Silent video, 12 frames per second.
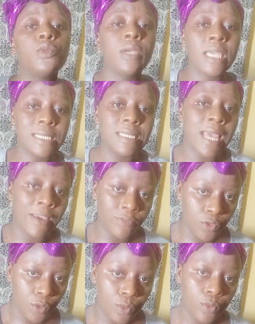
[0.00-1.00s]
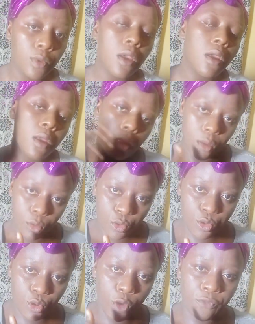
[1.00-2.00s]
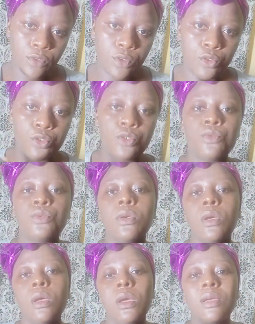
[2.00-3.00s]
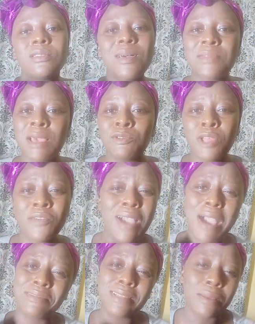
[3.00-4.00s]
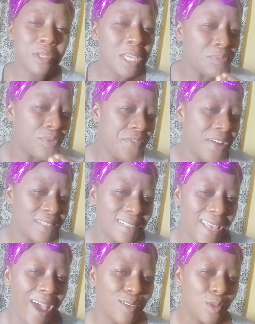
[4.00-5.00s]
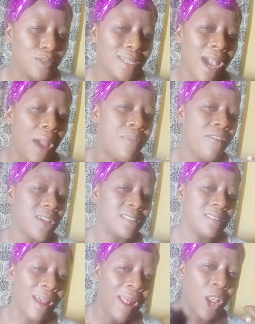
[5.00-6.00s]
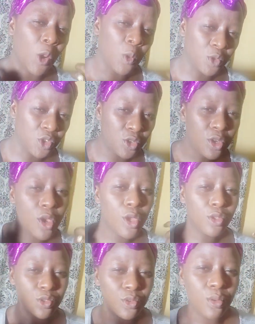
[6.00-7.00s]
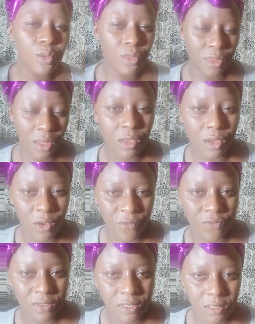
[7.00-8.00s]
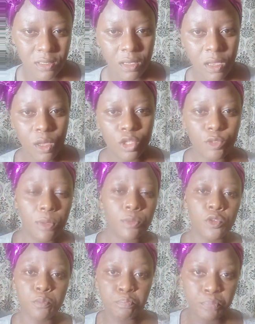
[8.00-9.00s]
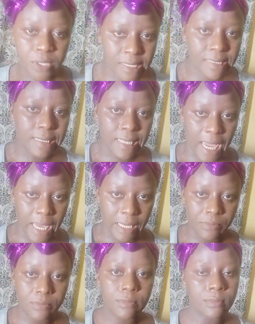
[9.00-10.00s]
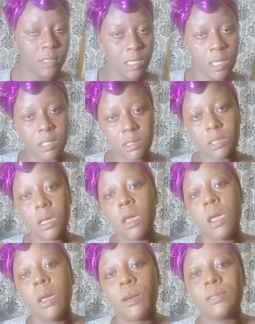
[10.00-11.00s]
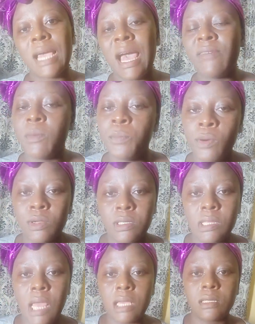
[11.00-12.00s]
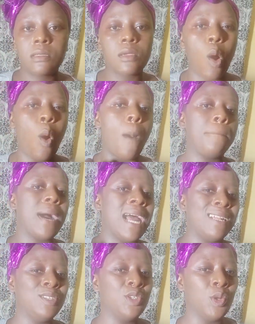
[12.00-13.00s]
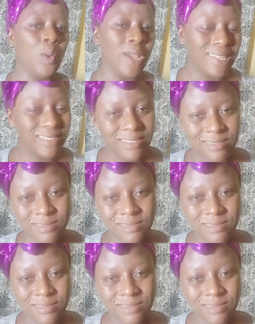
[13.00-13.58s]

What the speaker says: eat in the afternoon to the office too. Sometimes we don't even have the time to eat breakfast in the house, so we'll take our breakfast and our lunch to the office to be able to beat time. Yes, because I have a boss that is up and doing.